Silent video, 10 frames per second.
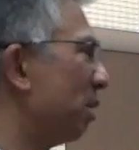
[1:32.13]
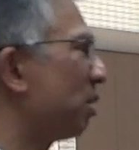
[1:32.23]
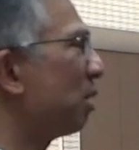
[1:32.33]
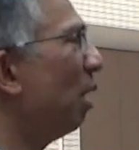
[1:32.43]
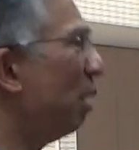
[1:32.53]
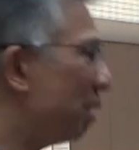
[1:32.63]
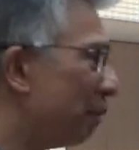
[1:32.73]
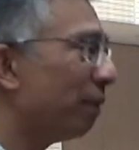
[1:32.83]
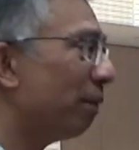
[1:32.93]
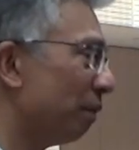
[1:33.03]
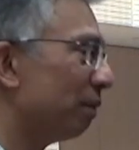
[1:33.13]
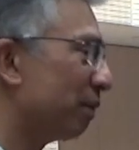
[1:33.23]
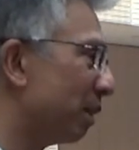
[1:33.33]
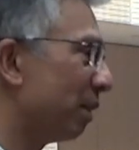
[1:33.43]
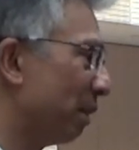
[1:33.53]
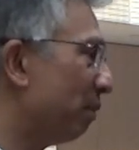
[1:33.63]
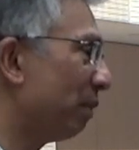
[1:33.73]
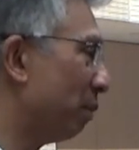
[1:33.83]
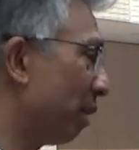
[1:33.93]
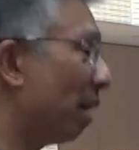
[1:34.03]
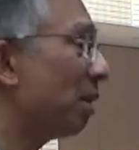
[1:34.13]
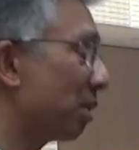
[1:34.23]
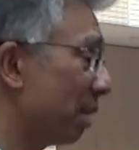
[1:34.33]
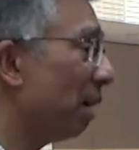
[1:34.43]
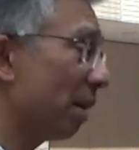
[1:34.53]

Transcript: So difficult, from what I see.